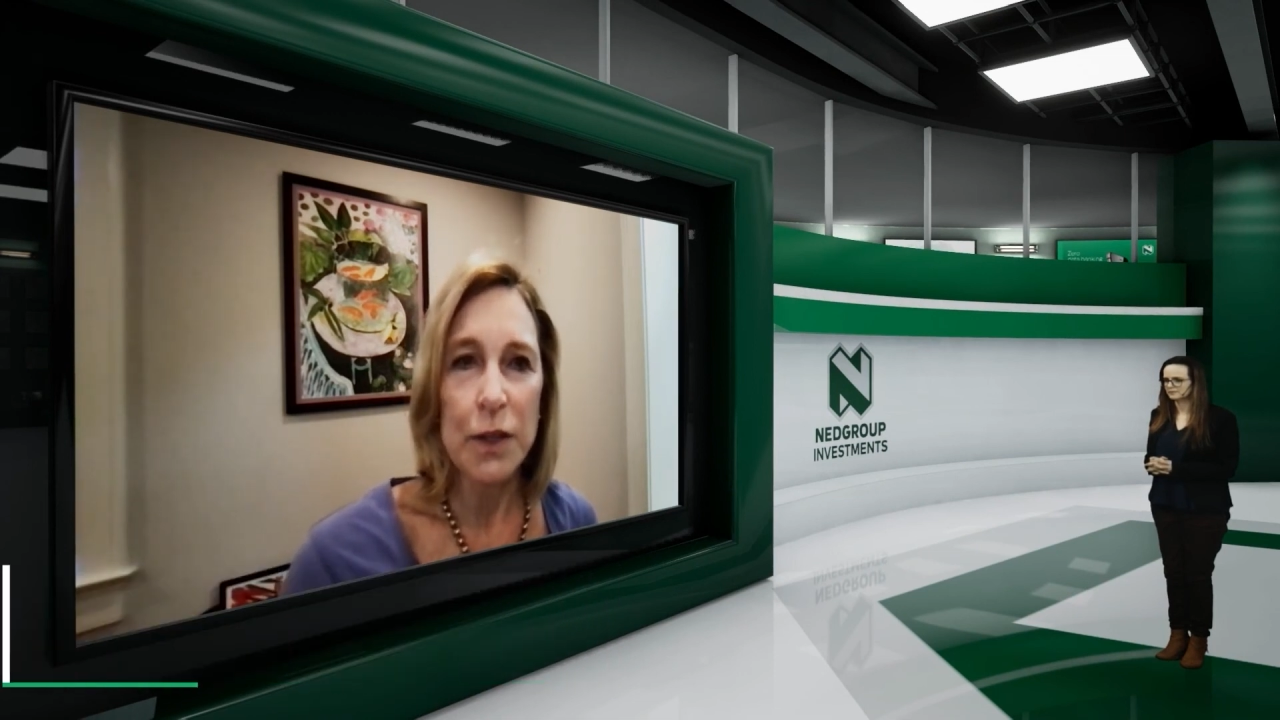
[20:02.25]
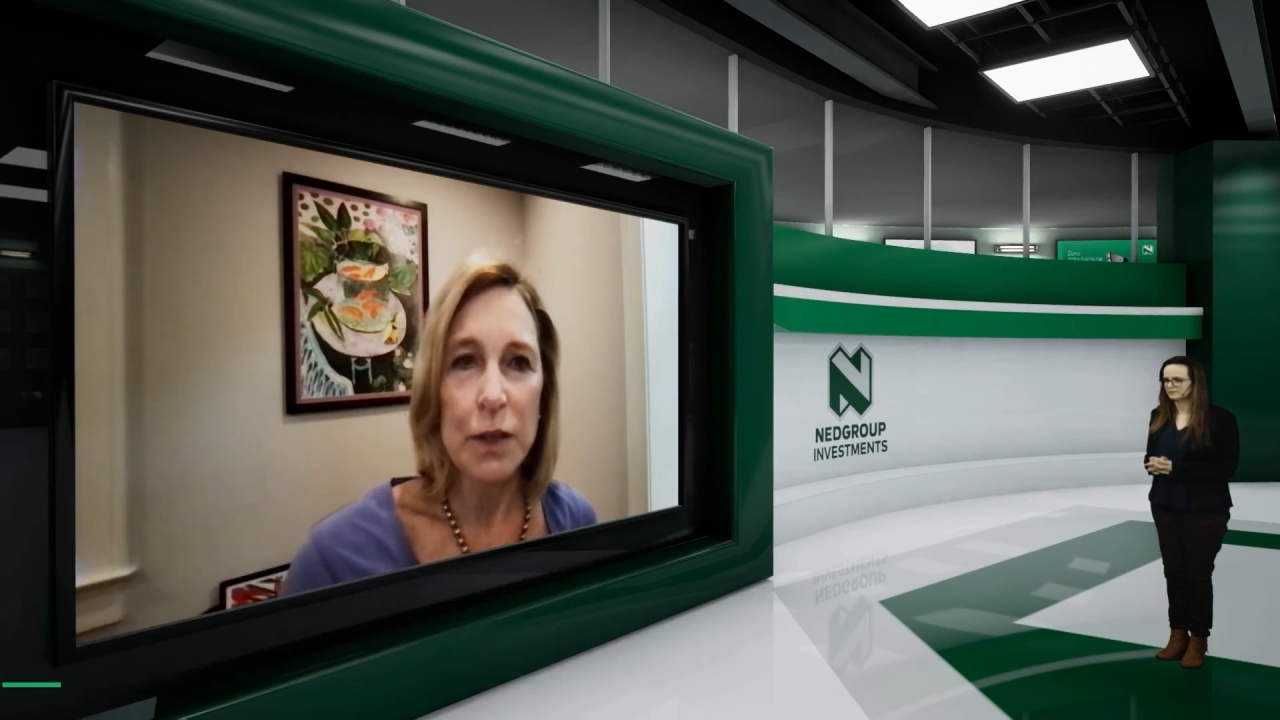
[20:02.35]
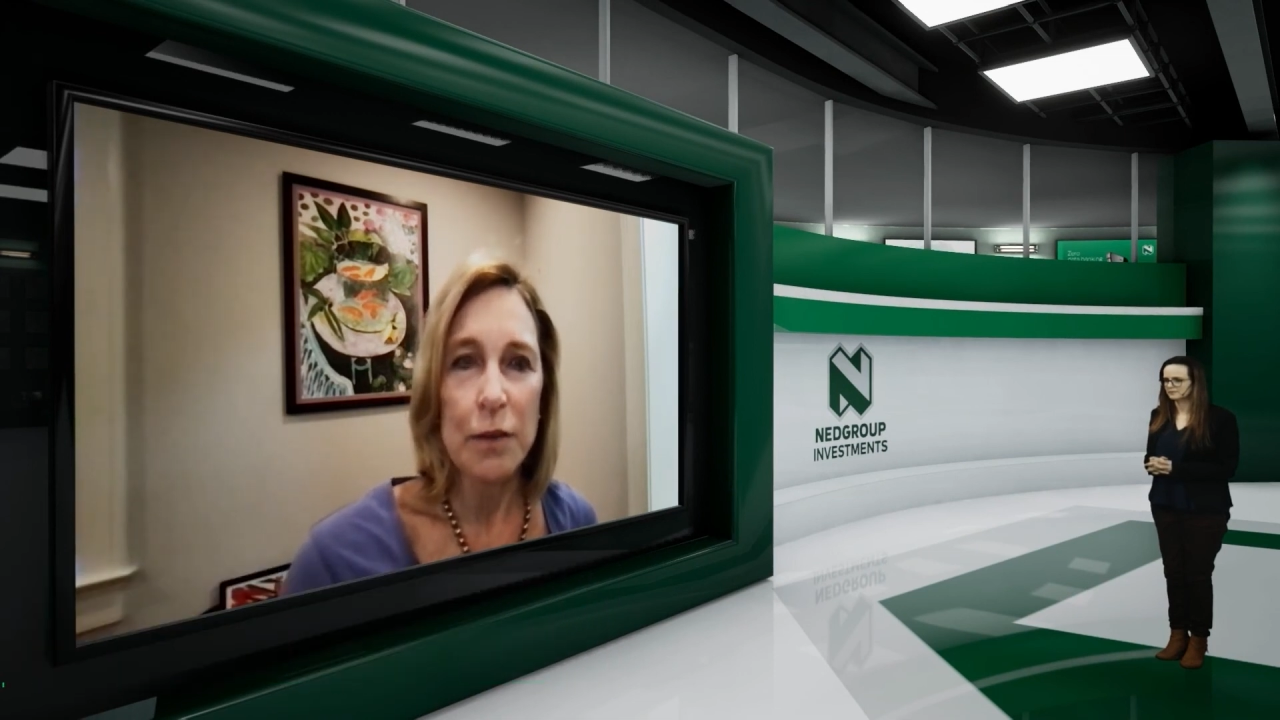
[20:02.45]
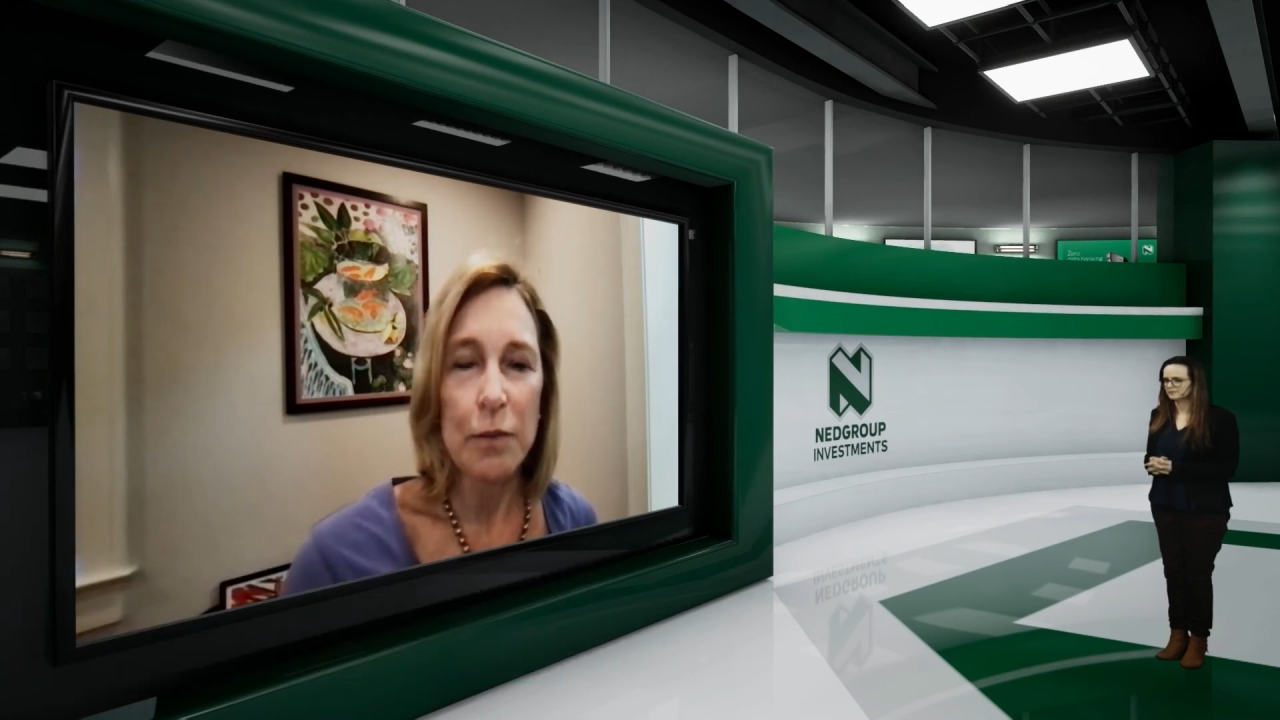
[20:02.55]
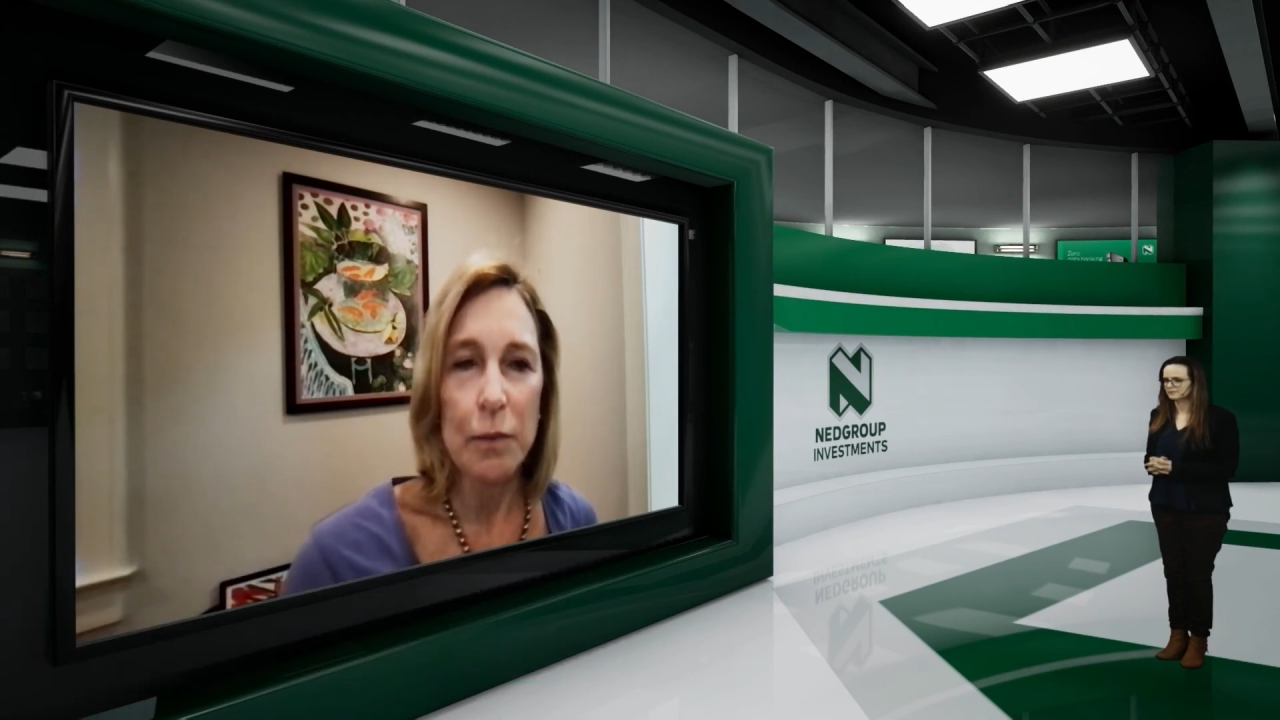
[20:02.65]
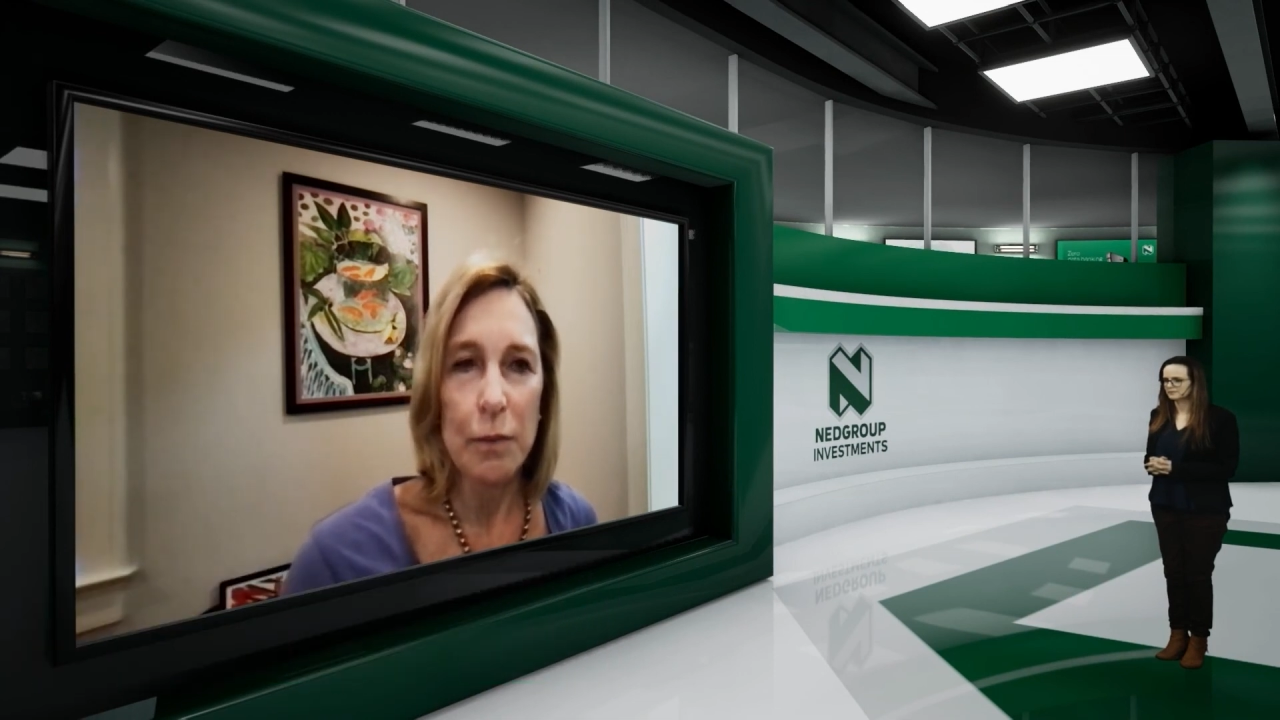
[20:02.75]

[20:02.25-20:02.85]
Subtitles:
that